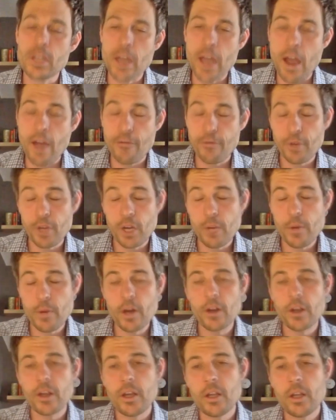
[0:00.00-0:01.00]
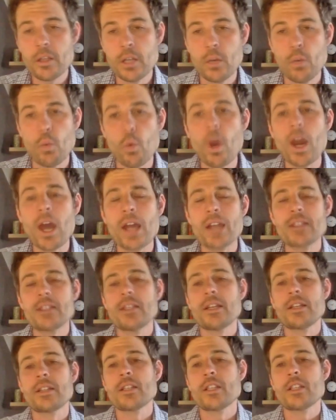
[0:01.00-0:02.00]
African Americans and 1 out of
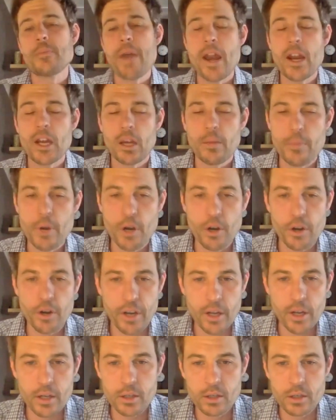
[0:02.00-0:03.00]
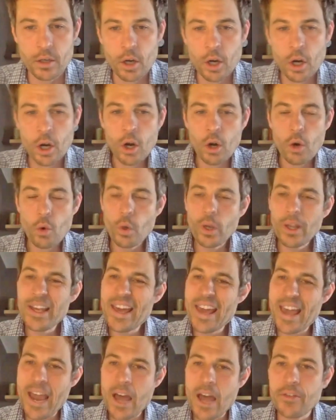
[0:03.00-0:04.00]
6 Hispanic Americans really
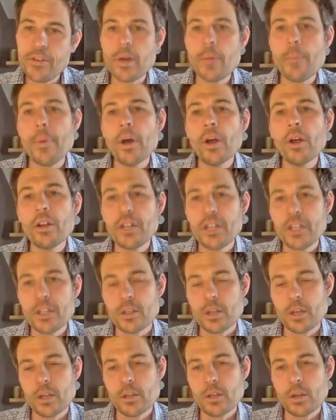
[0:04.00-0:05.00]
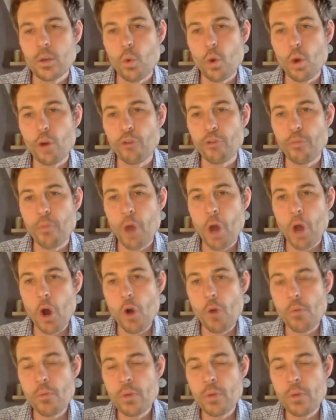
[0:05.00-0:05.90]
had the ability to work from home.